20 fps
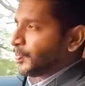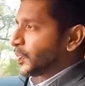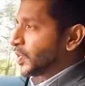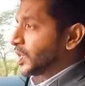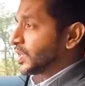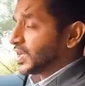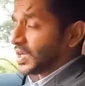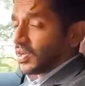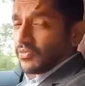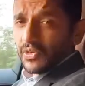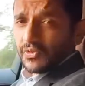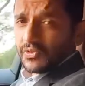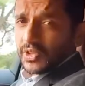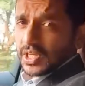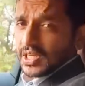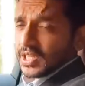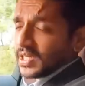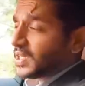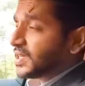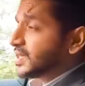The
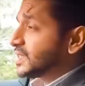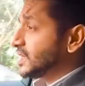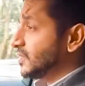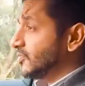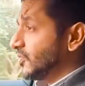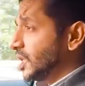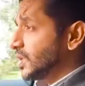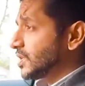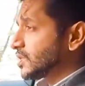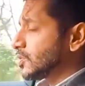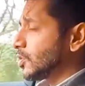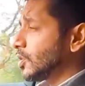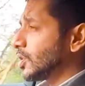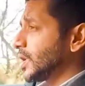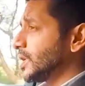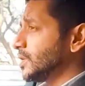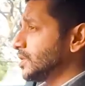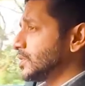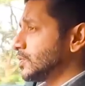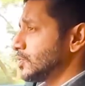350D is a very strong
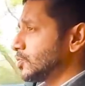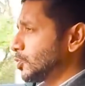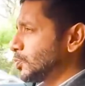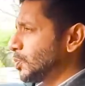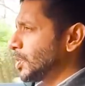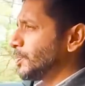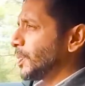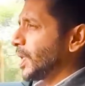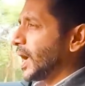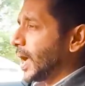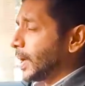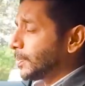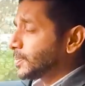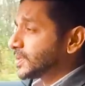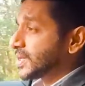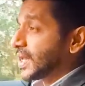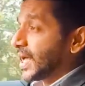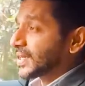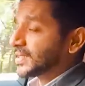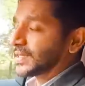engine too, but
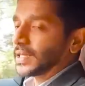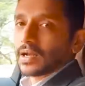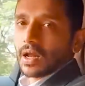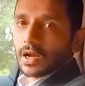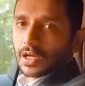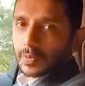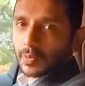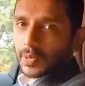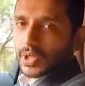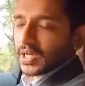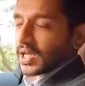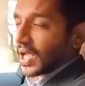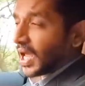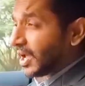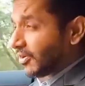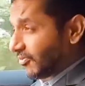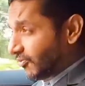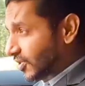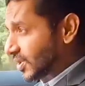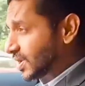perhaps lacks that ultimate
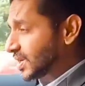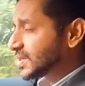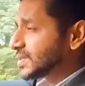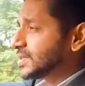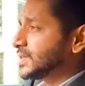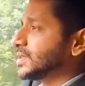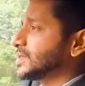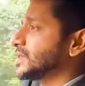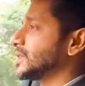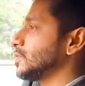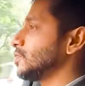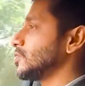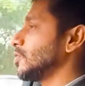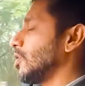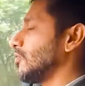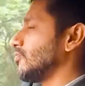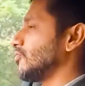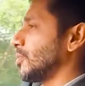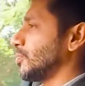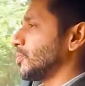effortlessness that you
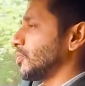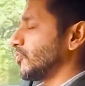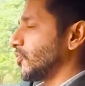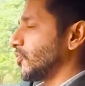got from the